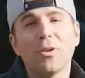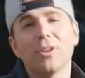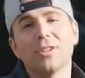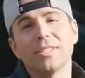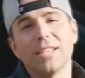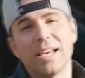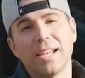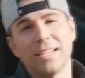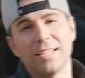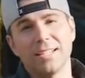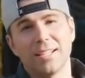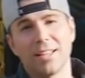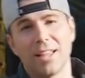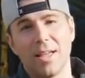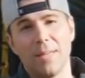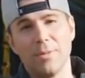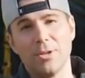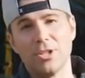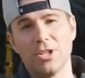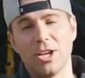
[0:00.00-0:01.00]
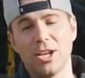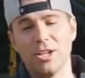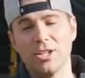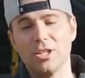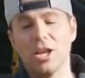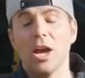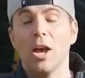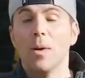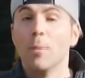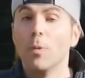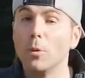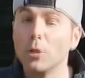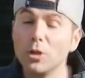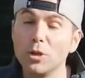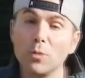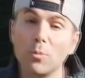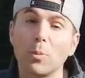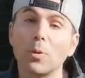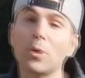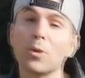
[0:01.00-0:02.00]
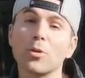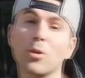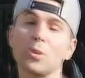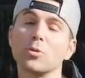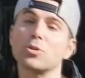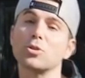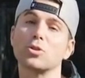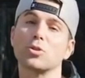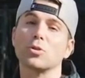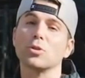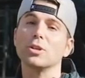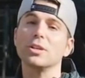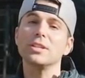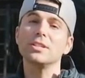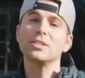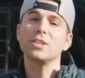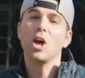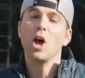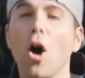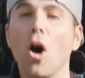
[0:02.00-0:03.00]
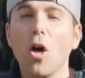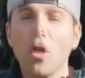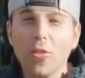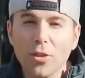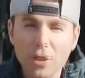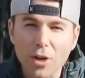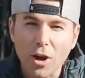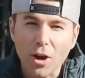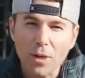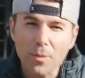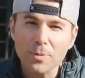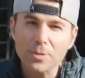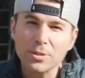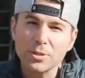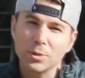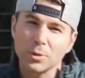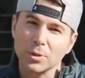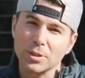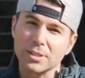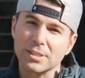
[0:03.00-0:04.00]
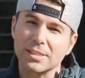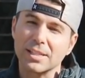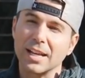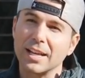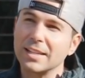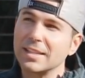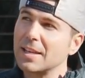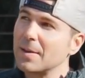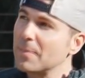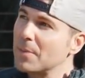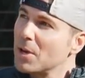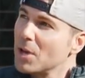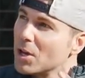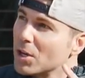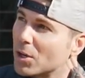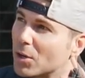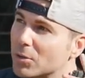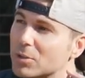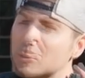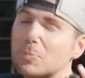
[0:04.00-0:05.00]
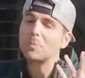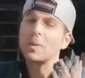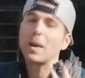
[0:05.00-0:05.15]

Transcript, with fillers: farts adding to climate change, but when you burn those trees, all the carbon stored inside them goes